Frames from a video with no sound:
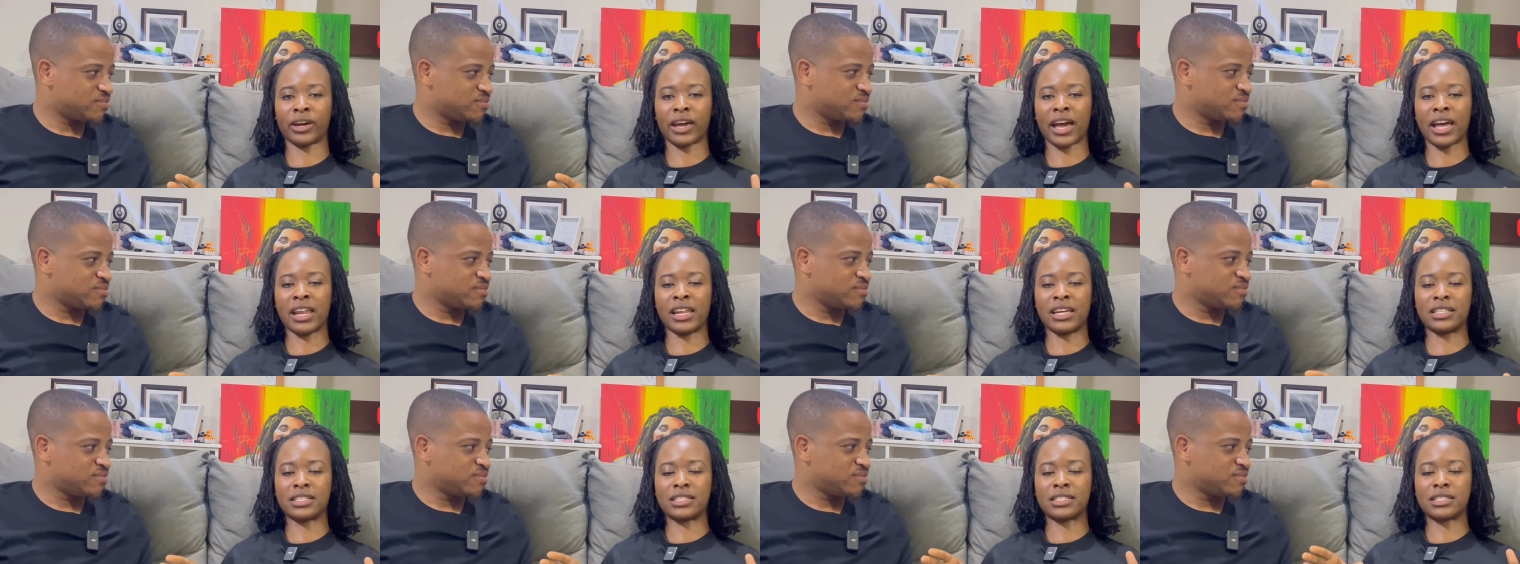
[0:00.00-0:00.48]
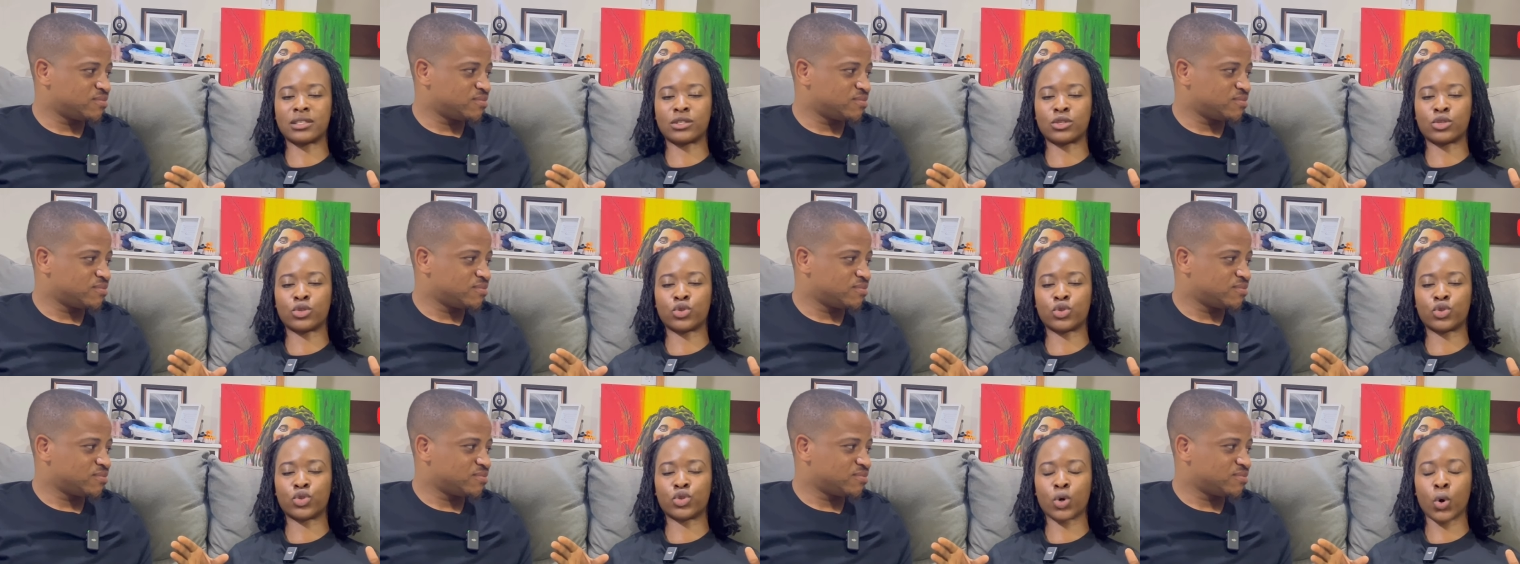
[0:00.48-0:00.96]
Speaker 1: and it's
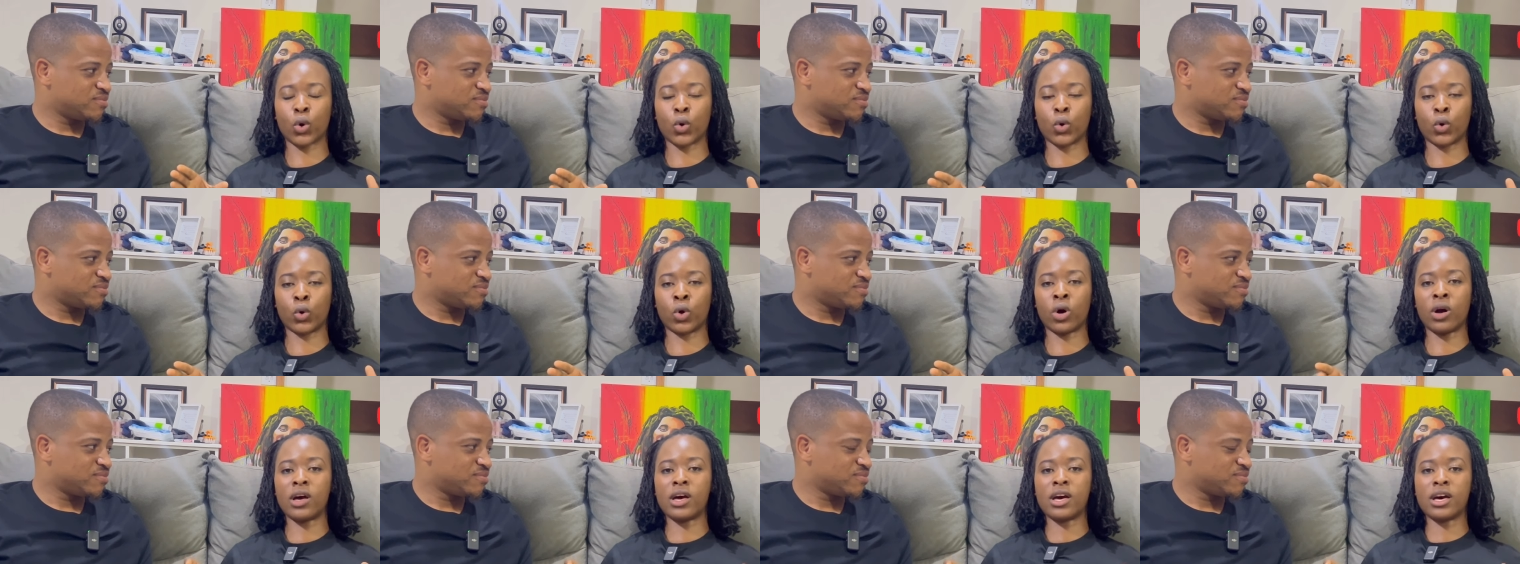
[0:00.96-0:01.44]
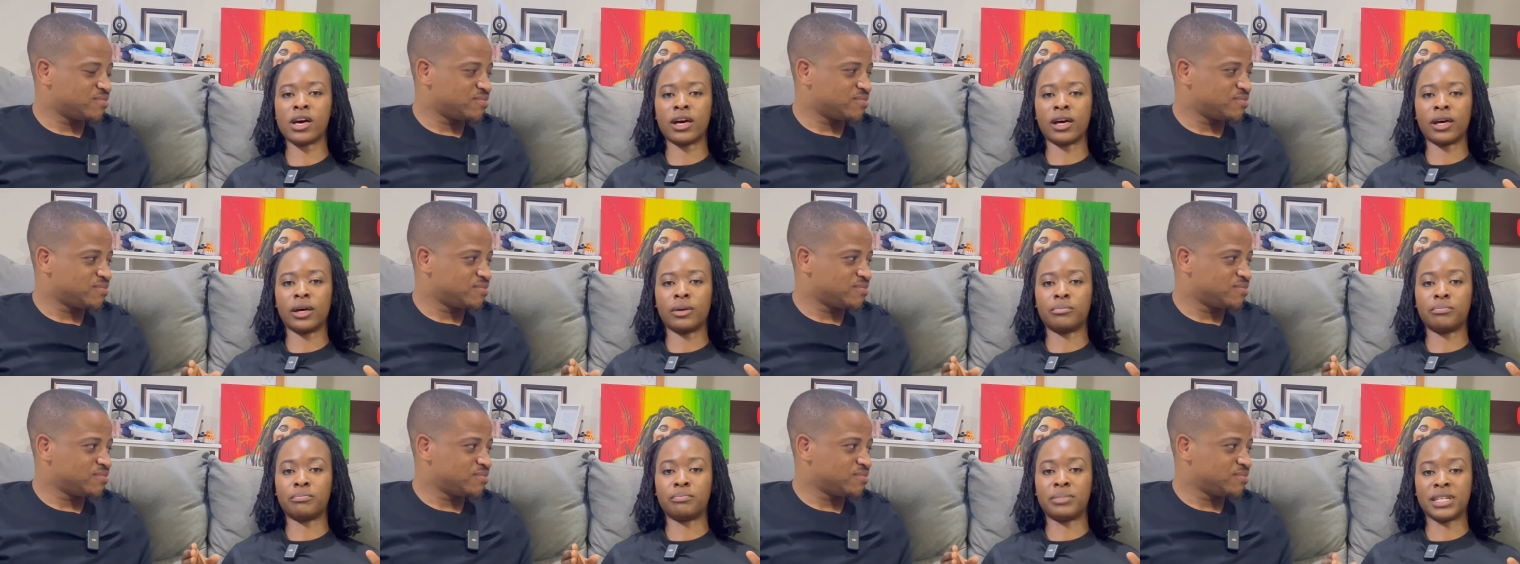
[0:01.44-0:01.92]
so
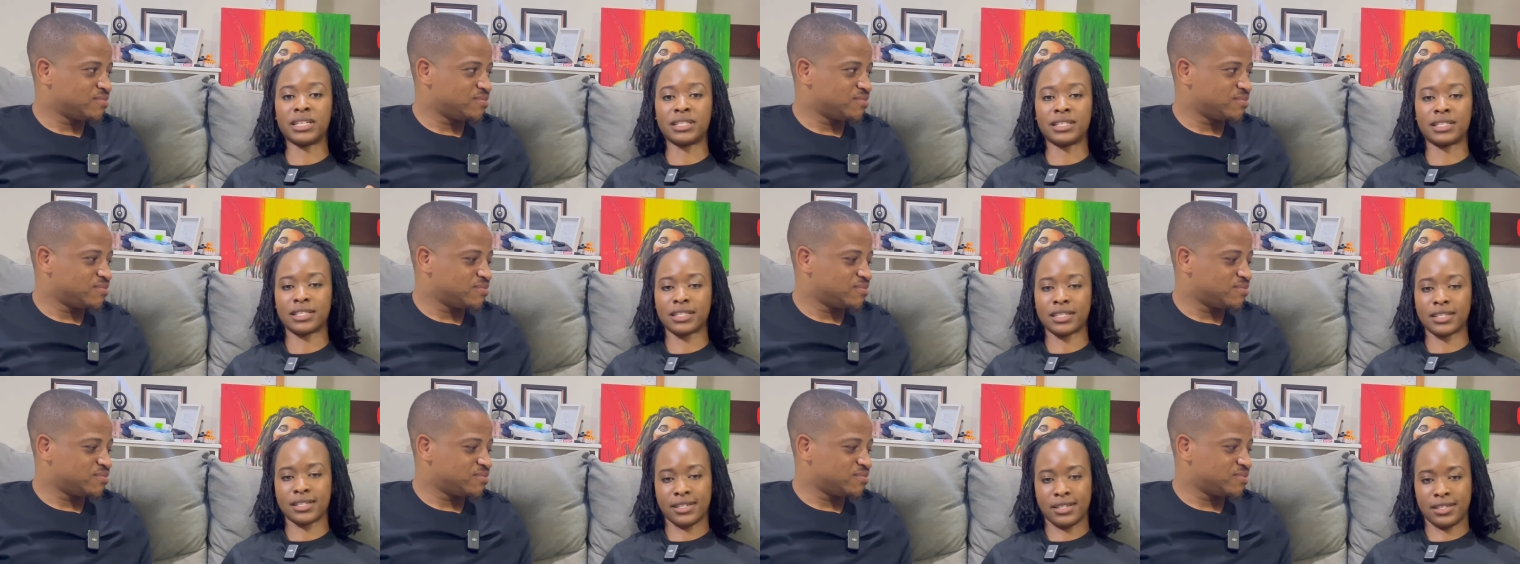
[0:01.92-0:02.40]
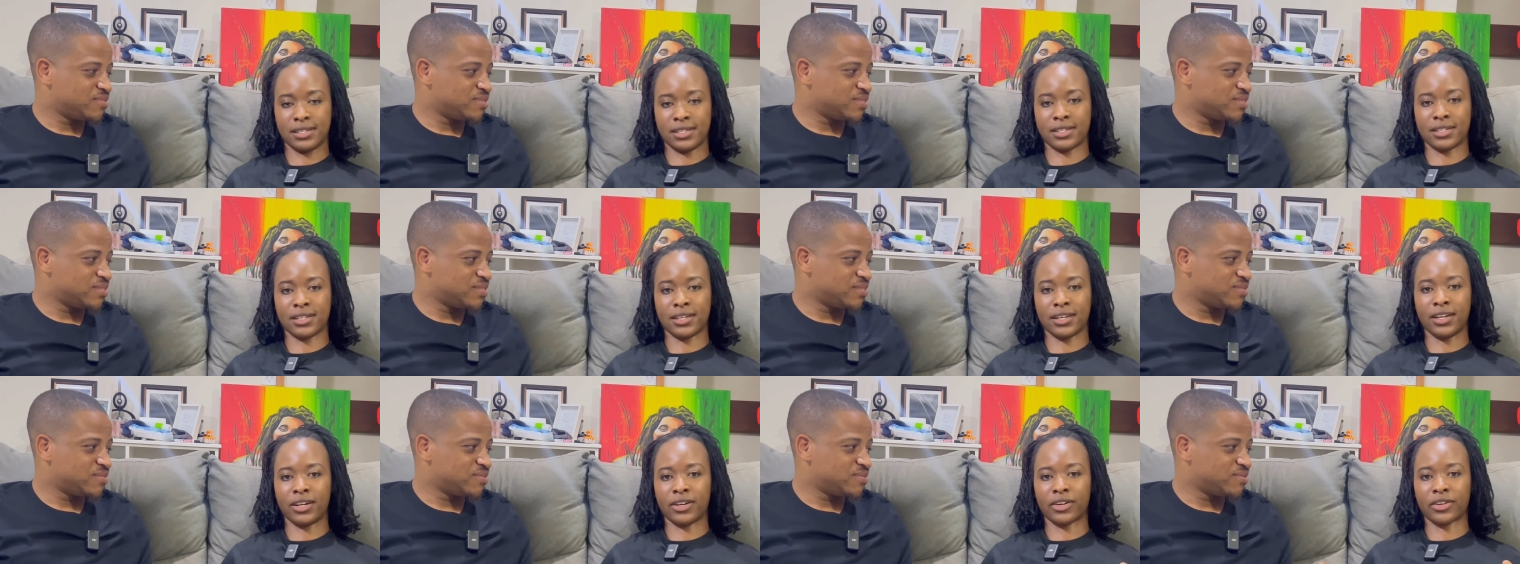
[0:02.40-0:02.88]
busy
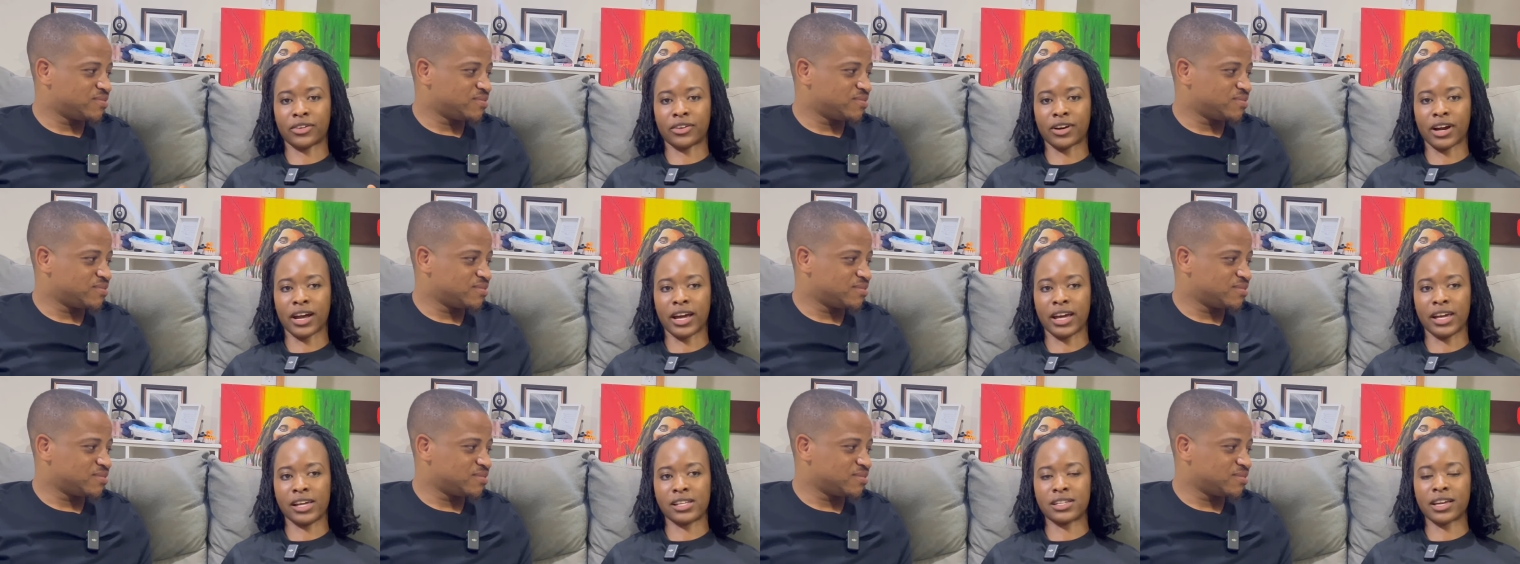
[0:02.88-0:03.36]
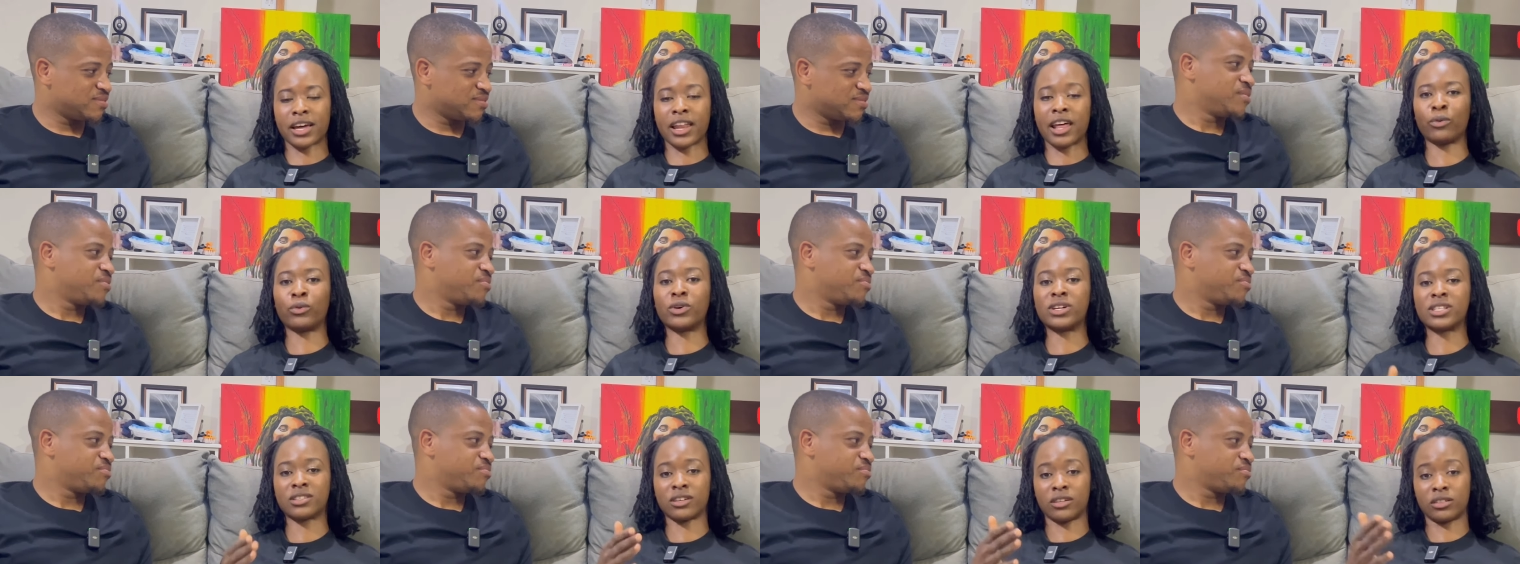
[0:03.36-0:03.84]
right? And I
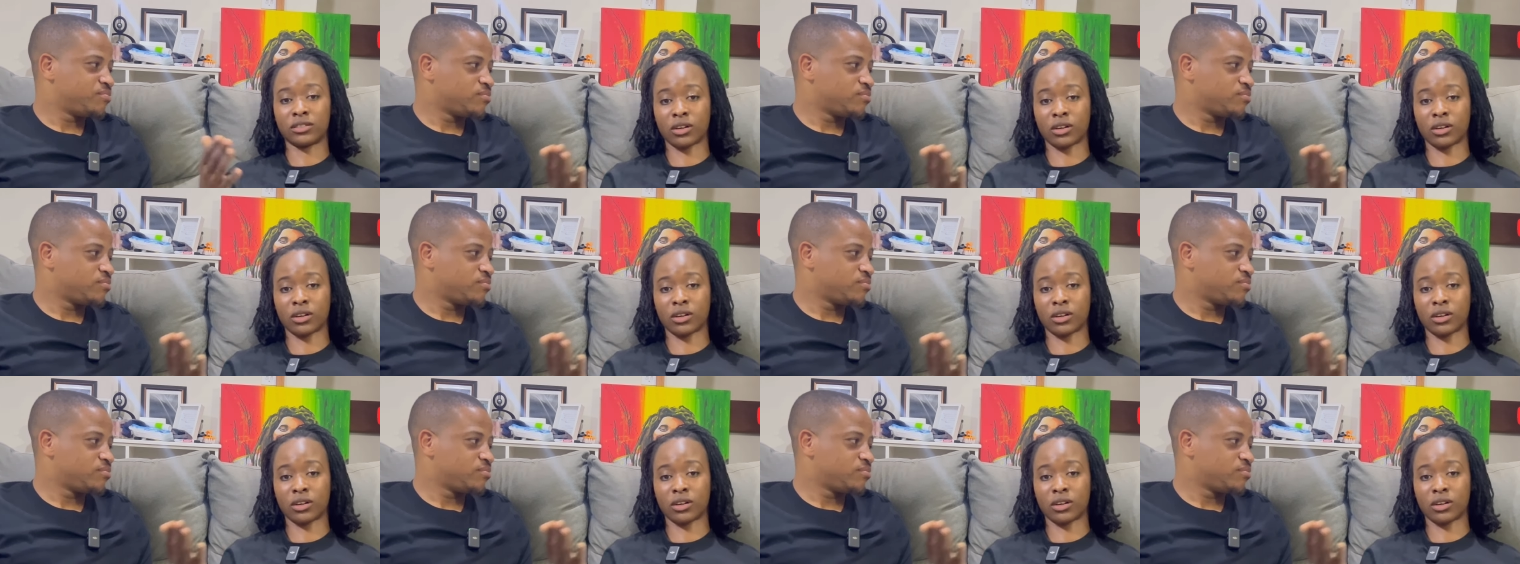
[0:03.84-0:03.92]
was on